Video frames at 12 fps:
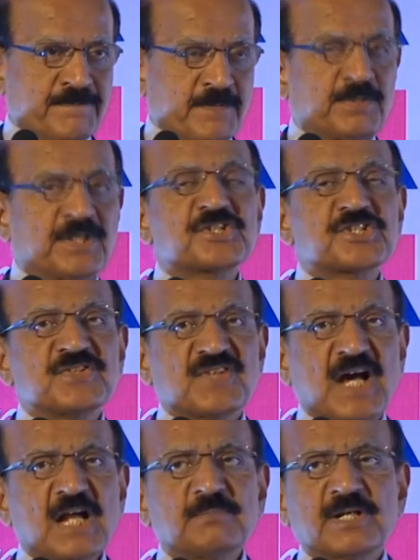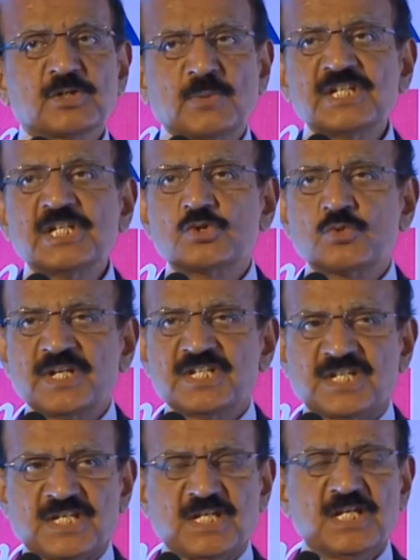Predictions are by
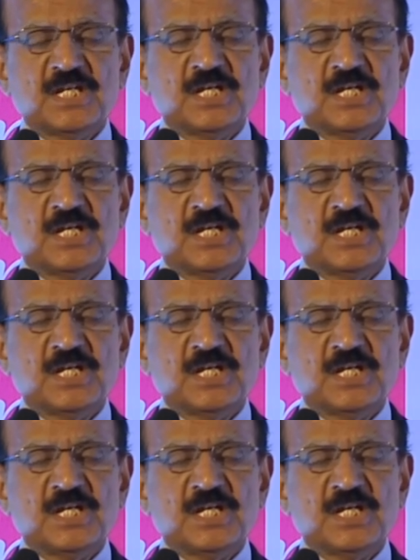2020,